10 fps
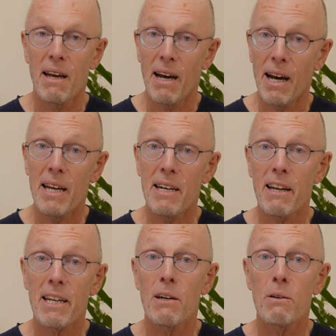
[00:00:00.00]
And
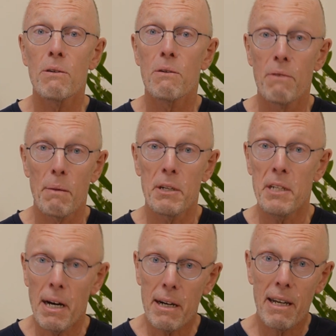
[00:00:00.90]
like a good rubber
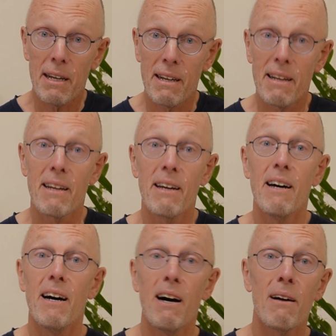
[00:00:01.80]
duck,
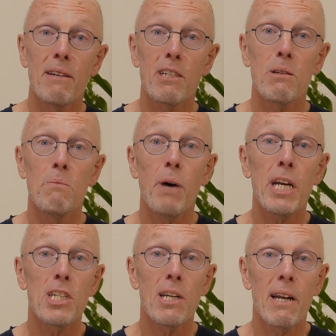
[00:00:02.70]
I'll listen
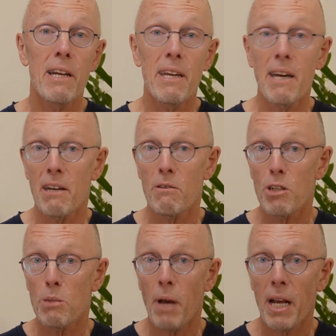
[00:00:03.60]
patiently and
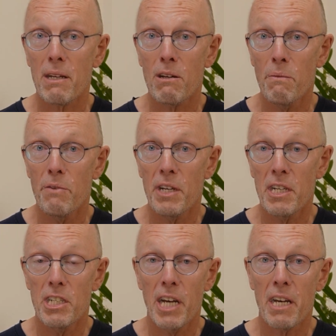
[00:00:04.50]
respect
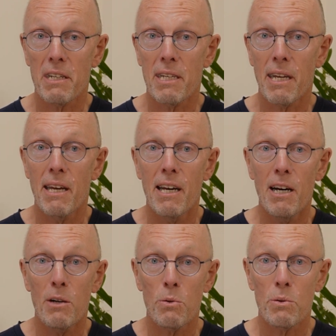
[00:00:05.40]
confidentiality
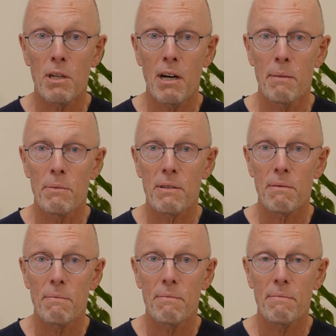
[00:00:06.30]
at all times.
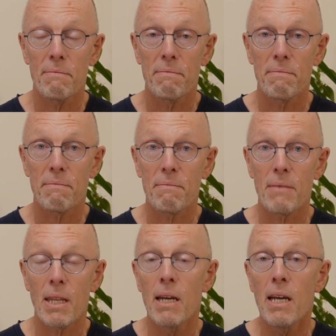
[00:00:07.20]

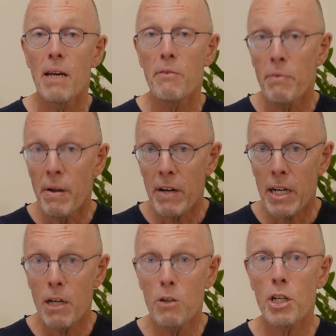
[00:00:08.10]
If you've never
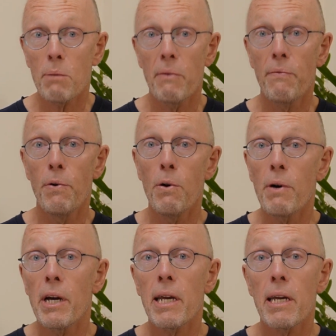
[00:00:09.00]
had coaching before,
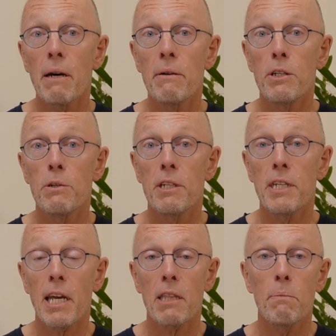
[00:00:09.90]
I encourage you to
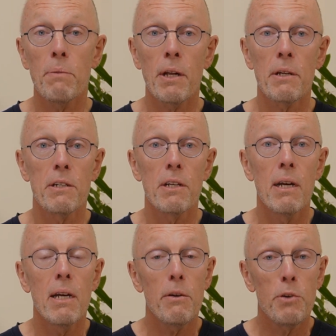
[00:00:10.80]
take the plunge.
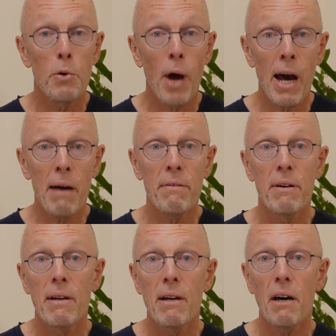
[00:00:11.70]
If you have,
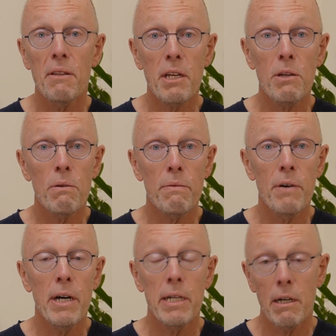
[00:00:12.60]
I think you'll
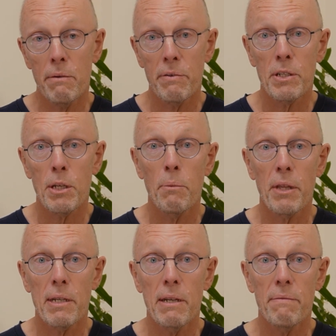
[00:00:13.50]
find I offer
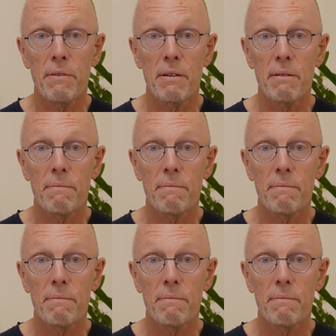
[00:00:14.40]
something different.